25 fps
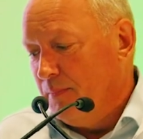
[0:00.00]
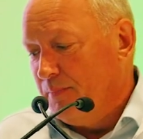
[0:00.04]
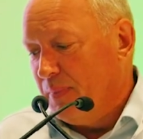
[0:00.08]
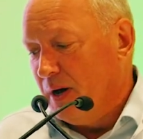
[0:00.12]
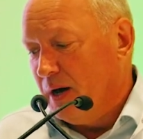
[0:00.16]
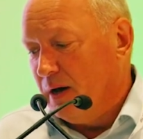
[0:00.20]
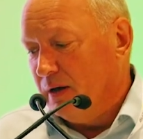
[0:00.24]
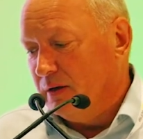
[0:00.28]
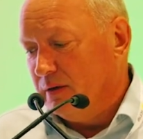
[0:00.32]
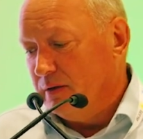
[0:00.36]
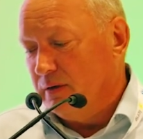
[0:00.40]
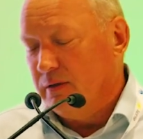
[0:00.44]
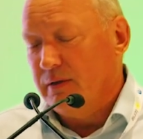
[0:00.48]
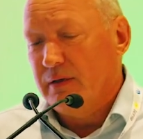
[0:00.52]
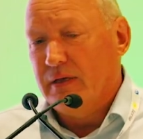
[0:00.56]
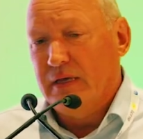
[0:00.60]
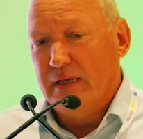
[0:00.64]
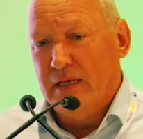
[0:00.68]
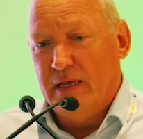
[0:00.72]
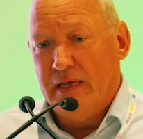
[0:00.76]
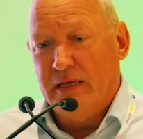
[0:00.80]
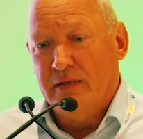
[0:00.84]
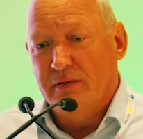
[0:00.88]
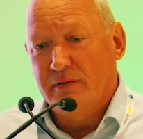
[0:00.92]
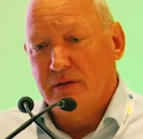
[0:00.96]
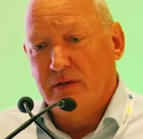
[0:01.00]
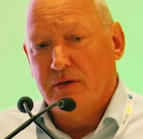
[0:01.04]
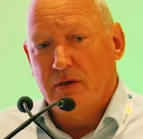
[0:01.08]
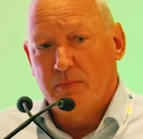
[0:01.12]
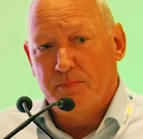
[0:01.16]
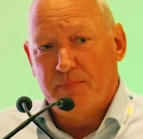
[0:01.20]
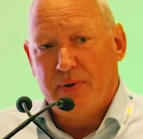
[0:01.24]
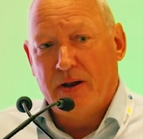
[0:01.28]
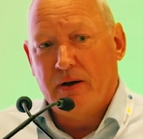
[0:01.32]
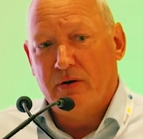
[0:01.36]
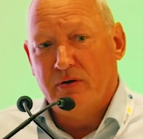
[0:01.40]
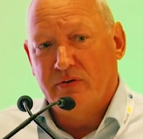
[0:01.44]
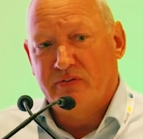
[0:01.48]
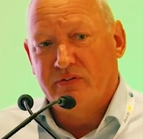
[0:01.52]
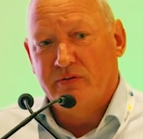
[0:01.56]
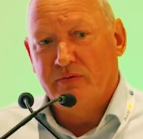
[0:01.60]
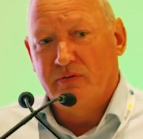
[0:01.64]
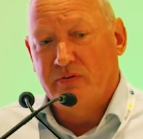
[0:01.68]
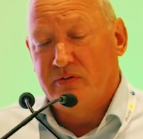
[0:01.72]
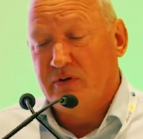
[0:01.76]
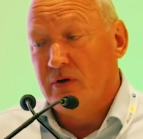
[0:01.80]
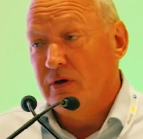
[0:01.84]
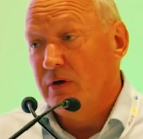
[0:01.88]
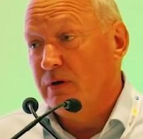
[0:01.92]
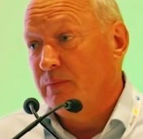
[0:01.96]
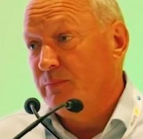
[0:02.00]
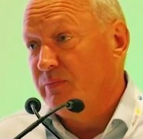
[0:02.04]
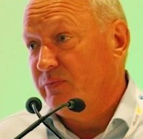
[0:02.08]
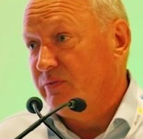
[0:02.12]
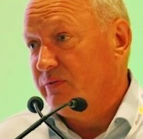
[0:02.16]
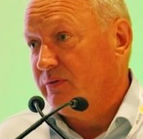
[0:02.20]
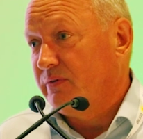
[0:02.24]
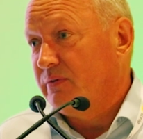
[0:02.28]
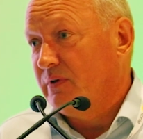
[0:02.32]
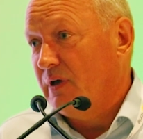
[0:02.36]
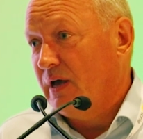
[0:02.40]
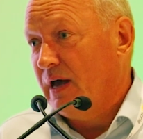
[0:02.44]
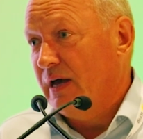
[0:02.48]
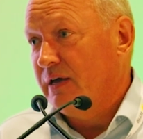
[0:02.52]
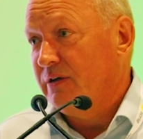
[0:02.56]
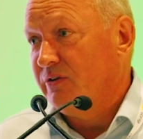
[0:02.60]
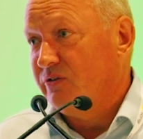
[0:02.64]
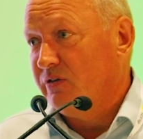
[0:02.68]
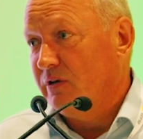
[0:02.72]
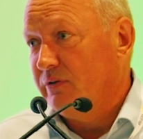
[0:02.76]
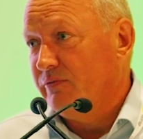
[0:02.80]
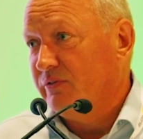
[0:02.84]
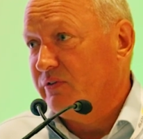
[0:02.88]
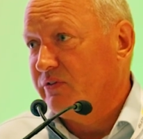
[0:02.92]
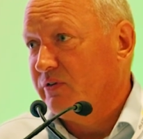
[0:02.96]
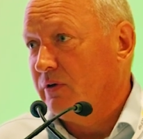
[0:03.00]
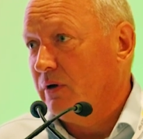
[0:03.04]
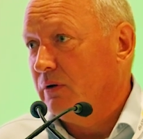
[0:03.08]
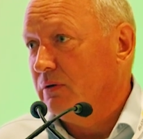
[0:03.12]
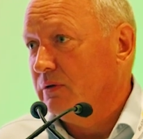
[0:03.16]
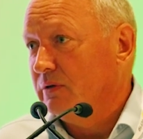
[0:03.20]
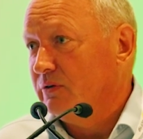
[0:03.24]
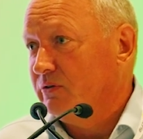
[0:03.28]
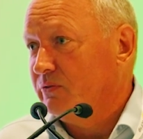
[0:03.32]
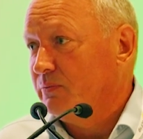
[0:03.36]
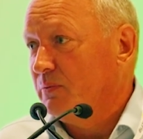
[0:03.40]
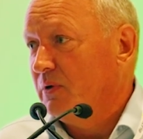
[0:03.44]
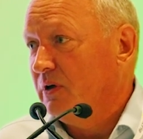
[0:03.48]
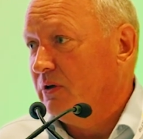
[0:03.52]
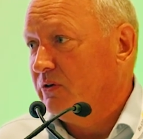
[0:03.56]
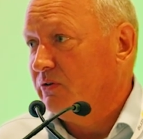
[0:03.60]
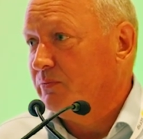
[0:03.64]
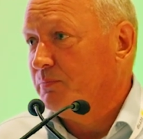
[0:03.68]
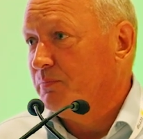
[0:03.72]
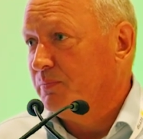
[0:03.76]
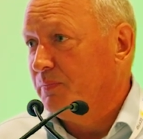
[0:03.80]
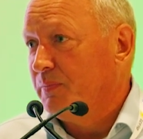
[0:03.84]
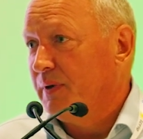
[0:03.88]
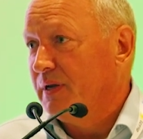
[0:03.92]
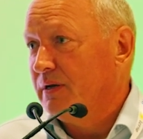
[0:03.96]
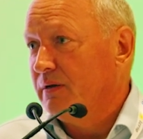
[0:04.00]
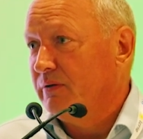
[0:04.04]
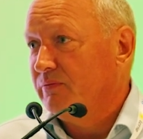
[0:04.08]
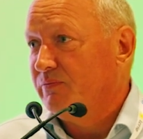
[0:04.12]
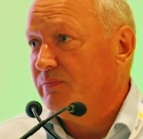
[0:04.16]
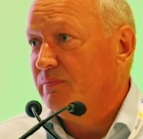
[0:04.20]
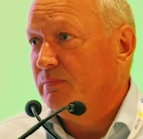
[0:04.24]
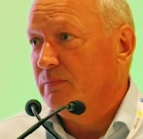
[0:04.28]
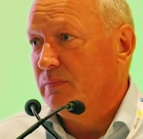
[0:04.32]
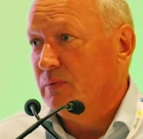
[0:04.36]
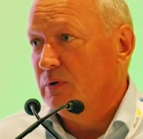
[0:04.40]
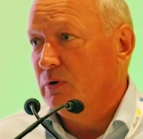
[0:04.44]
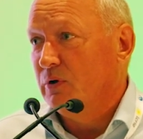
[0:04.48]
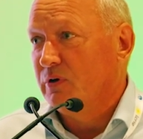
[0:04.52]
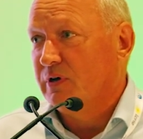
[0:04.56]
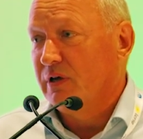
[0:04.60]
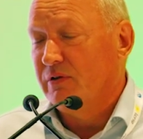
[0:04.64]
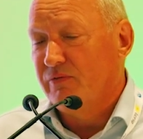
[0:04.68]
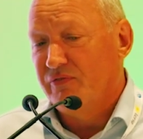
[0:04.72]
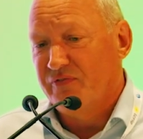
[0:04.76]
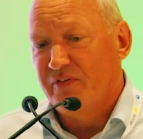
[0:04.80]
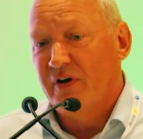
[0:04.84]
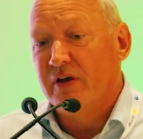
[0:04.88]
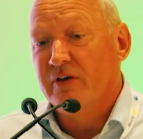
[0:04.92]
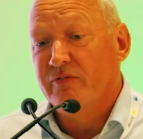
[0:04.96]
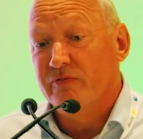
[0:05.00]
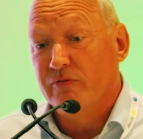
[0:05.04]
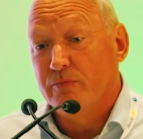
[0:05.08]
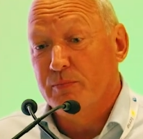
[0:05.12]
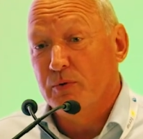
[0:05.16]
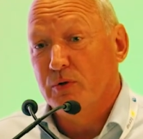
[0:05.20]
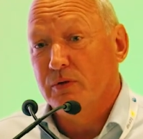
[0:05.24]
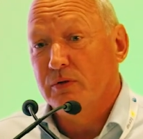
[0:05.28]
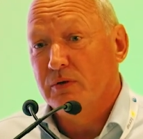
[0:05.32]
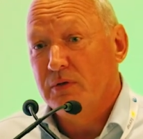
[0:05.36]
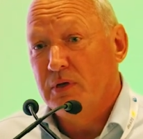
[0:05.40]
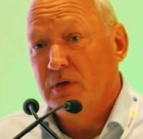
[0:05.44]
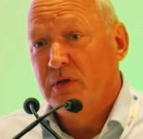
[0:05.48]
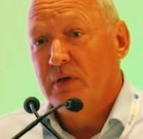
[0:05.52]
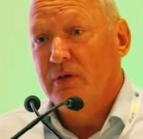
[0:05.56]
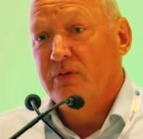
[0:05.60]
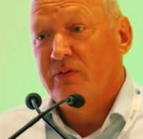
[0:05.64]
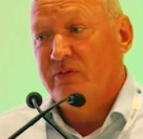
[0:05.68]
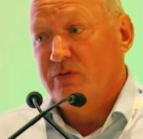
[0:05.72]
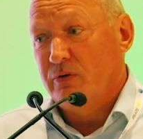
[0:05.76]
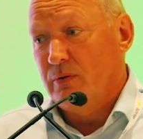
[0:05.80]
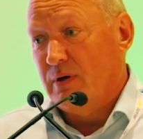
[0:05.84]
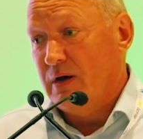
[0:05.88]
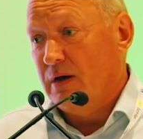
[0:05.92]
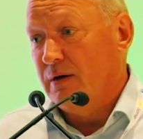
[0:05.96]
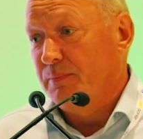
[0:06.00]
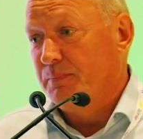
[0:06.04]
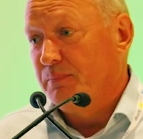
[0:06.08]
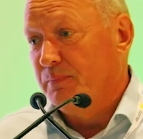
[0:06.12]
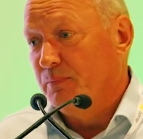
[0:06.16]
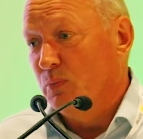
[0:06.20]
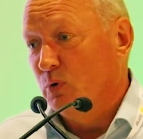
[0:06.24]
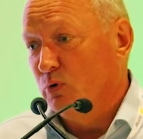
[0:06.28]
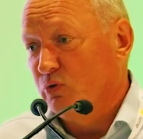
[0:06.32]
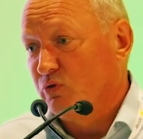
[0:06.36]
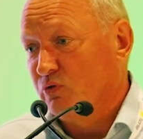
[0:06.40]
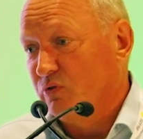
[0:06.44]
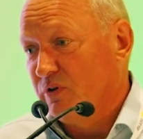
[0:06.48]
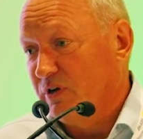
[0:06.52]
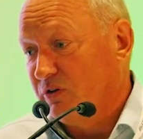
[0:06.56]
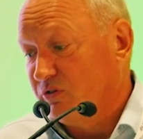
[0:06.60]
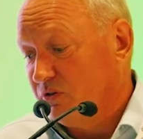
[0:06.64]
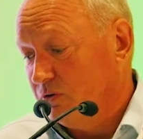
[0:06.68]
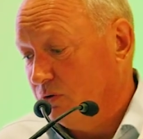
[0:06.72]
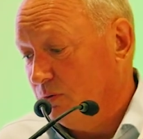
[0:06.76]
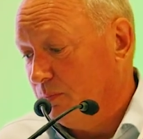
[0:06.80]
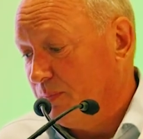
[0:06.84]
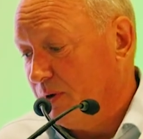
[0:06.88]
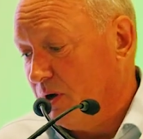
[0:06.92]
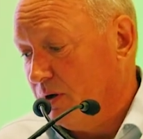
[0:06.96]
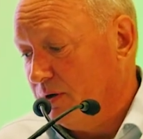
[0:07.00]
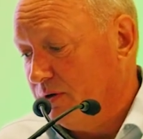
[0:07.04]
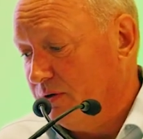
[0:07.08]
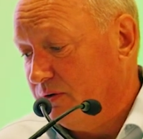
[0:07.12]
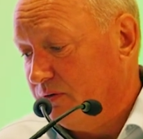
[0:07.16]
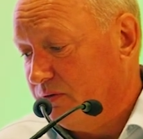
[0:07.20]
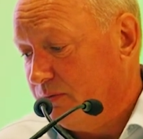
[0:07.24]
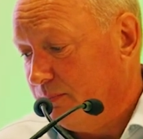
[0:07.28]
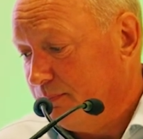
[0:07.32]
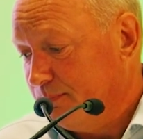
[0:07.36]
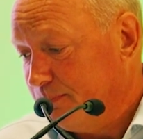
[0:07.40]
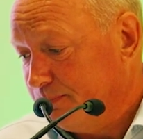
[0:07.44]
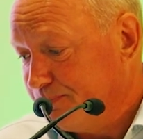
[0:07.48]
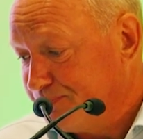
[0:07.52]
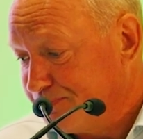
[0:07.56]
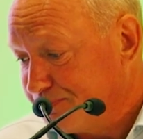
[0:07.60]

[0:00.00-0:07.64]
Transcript: But in comparison terms, HE the Sol has been looking favourable to our more traditional binders.